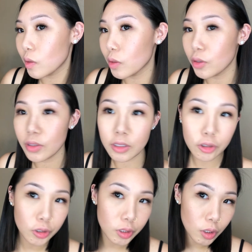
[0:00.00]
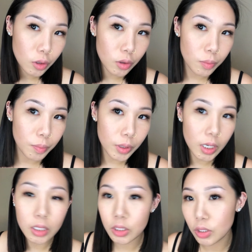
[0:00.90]
So it's just a little
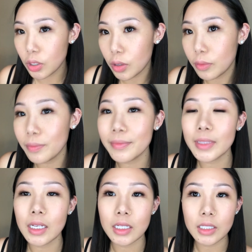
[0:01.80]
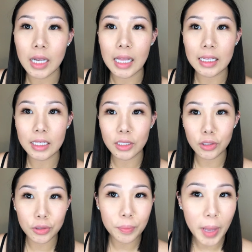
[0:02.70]
bronze, you know, not looking
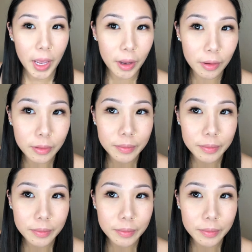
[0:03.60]
too pale.